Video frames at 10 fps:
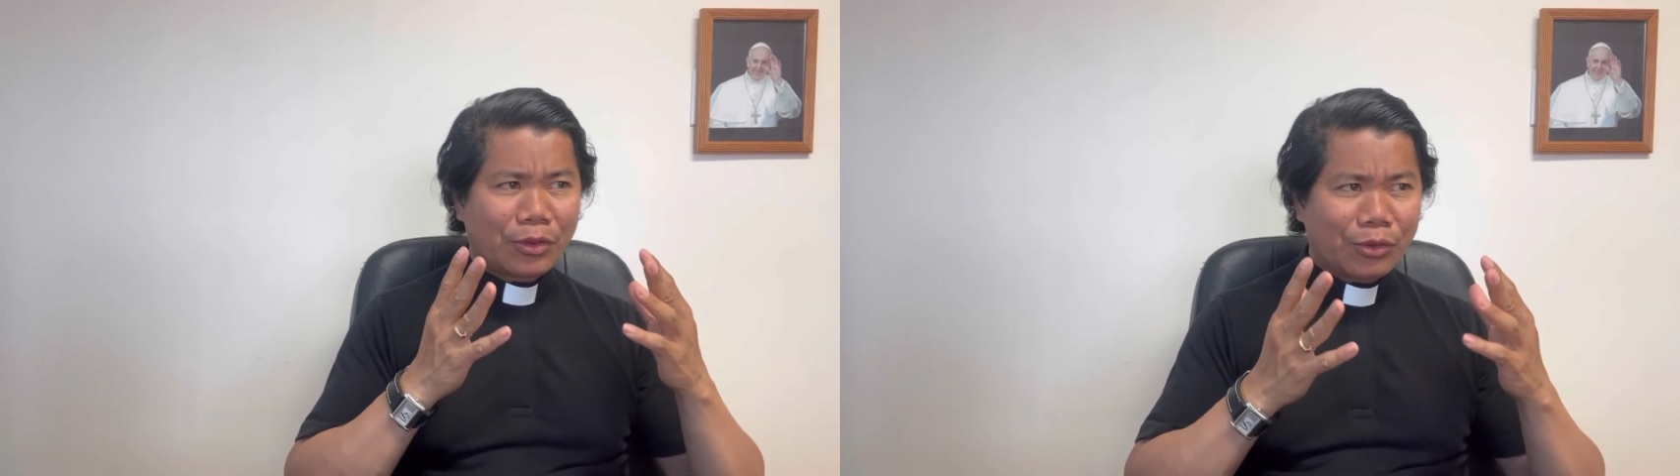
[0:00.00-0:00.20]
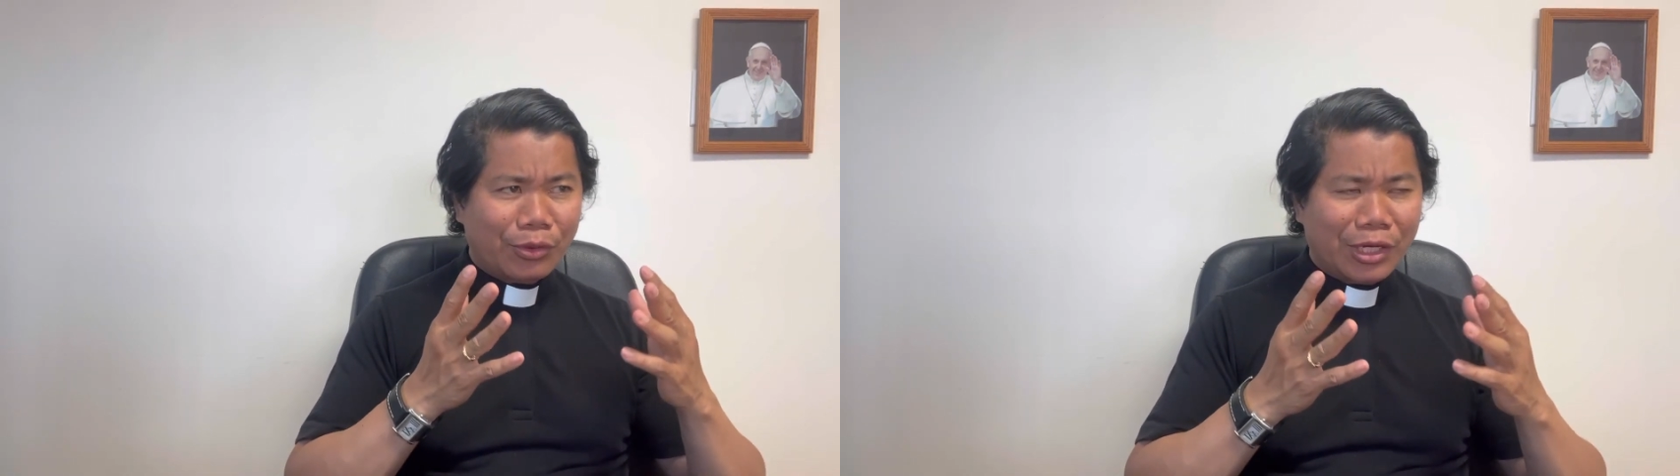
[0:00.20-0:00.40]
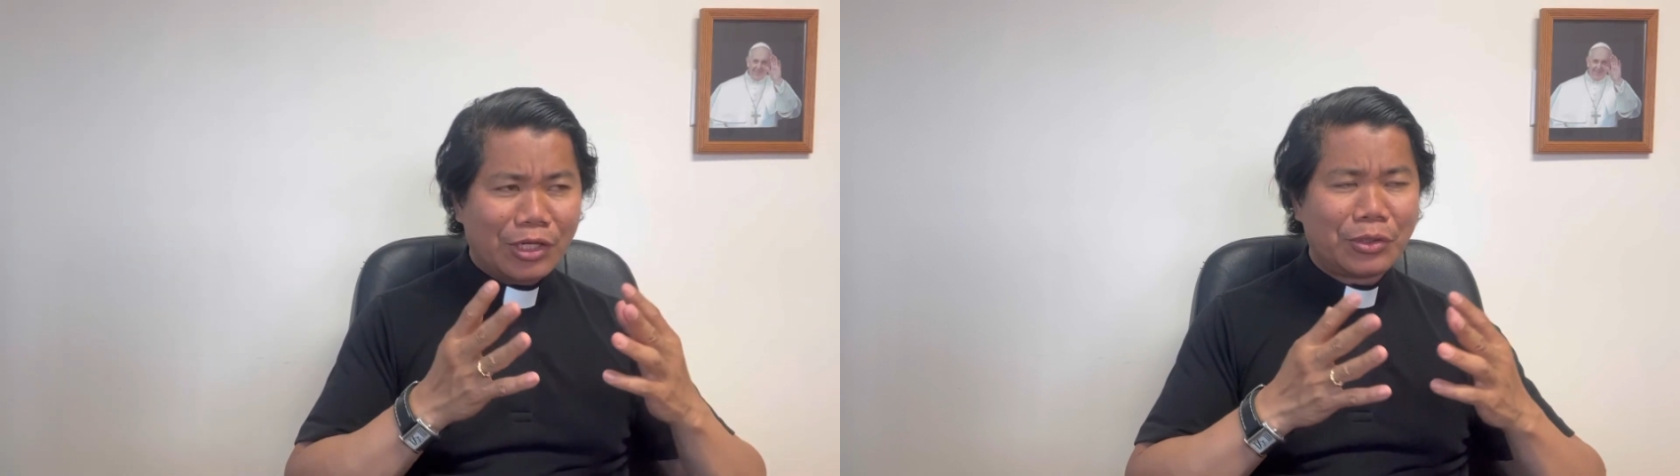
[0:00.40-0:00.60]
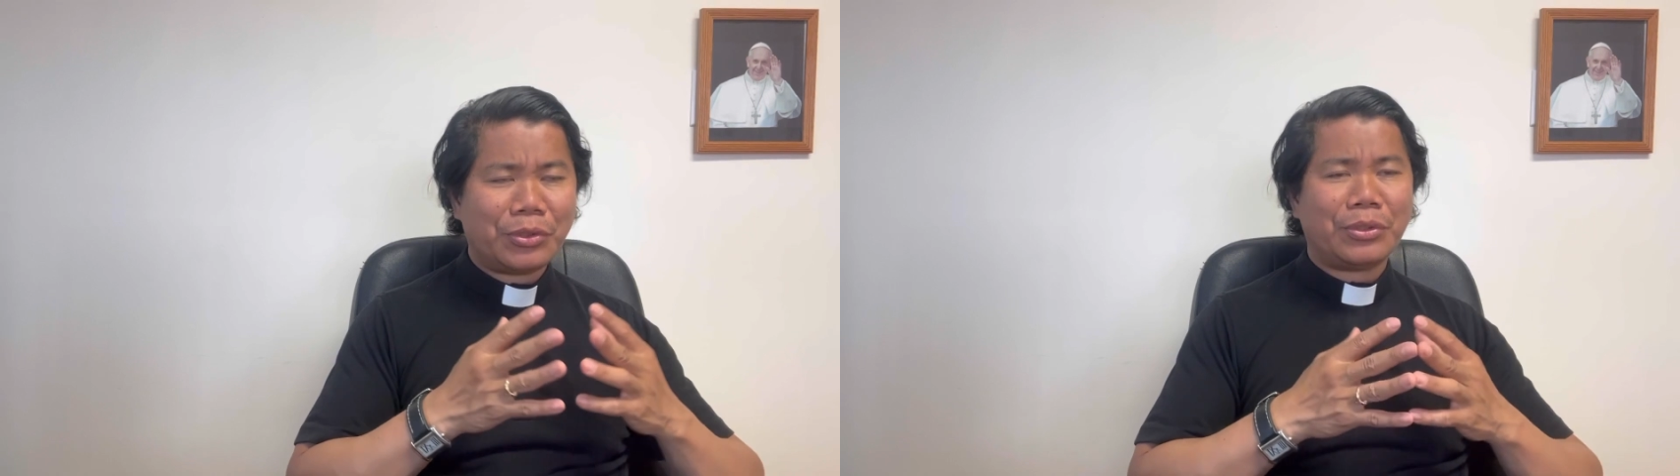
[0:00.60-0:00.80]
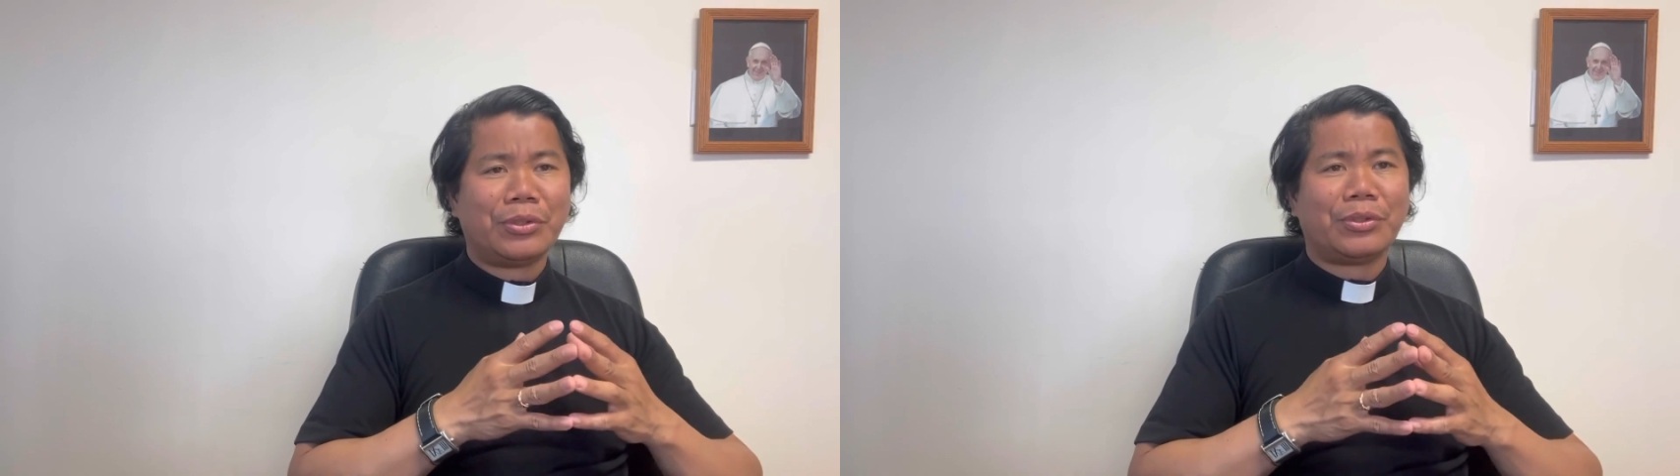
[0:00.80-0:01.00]
to
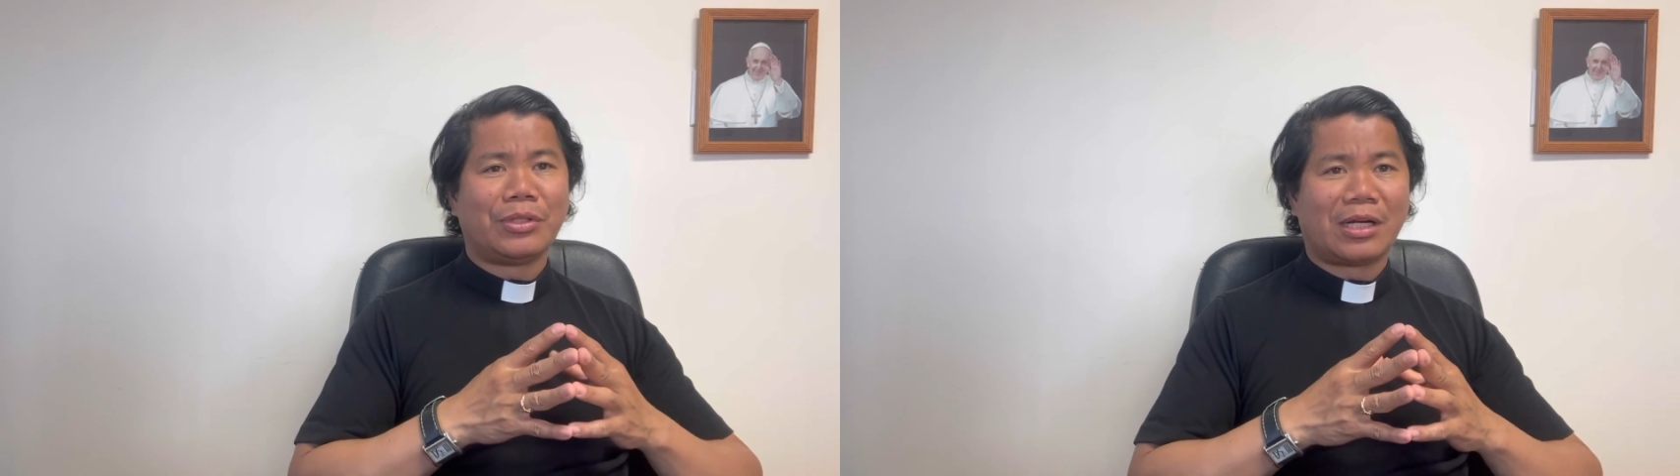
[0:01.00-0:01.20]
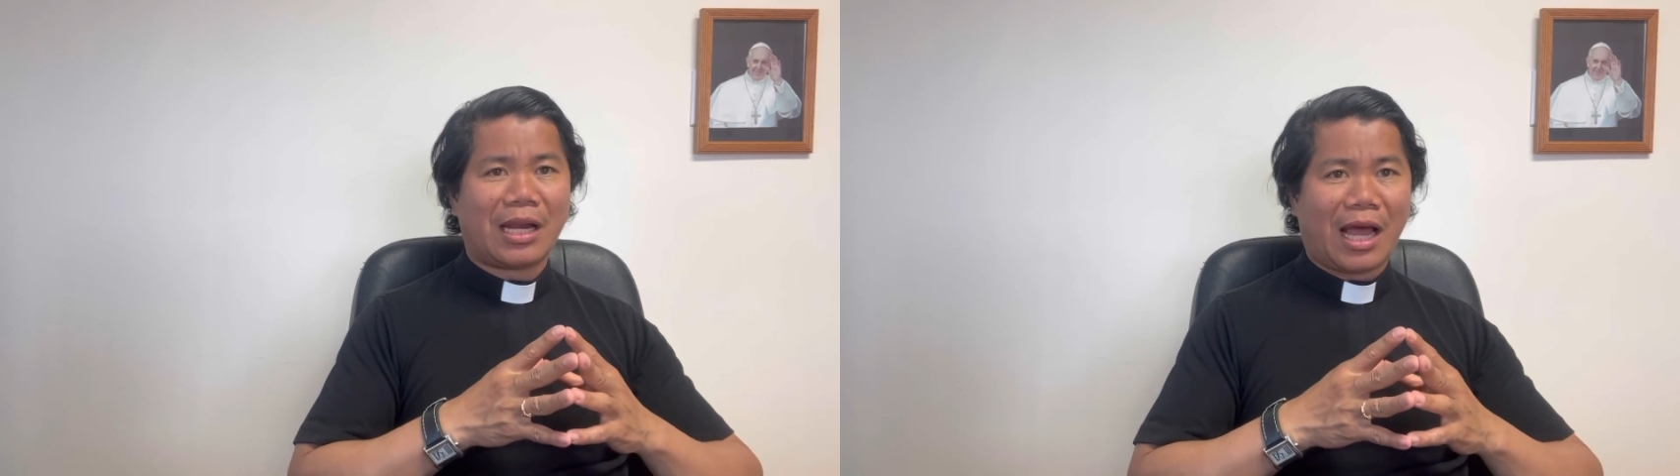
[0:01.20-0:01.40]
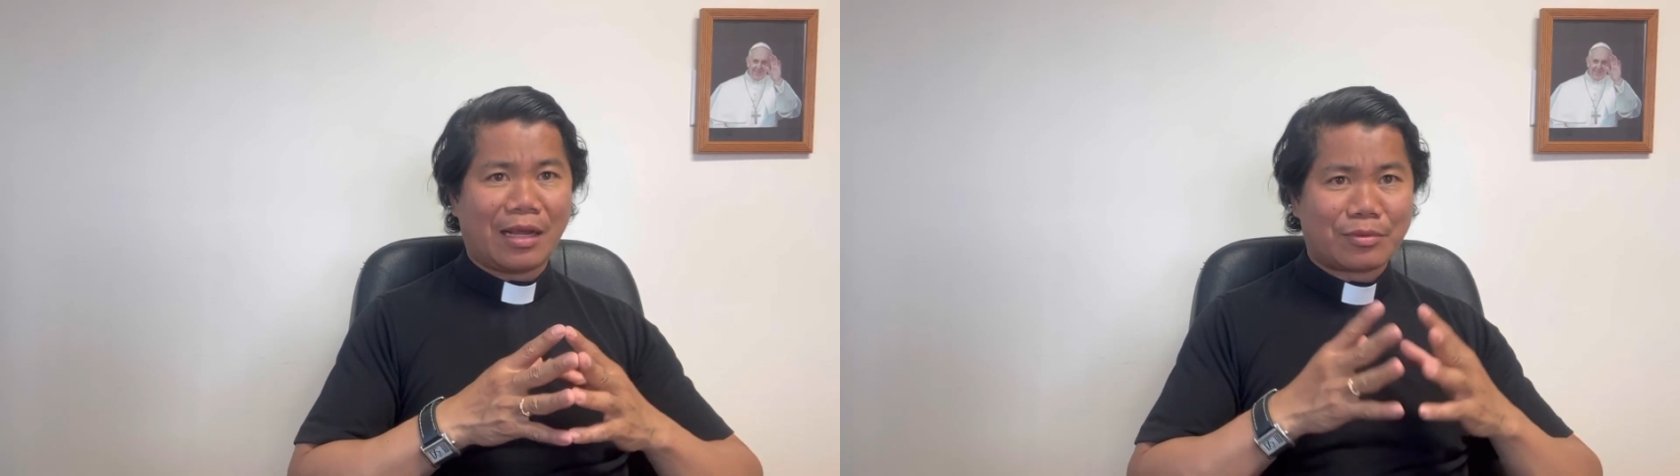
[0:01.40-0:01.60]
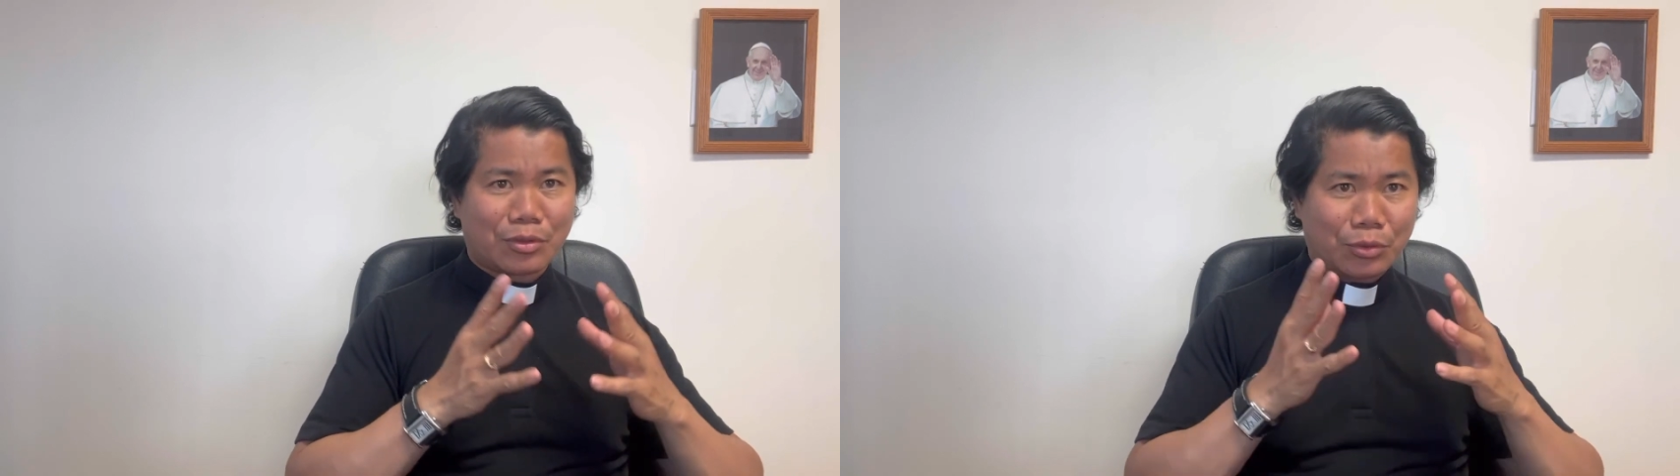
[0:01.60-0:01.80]
renew their lives,